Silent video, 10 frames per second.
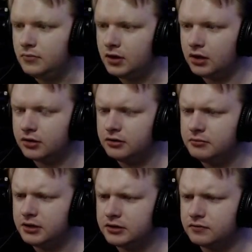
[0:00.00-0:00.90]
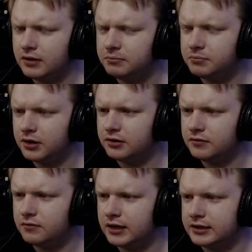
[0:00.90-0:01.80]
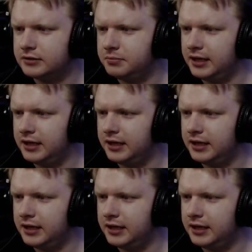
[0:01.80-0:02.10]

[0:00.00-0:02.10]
I can almost run both at once, but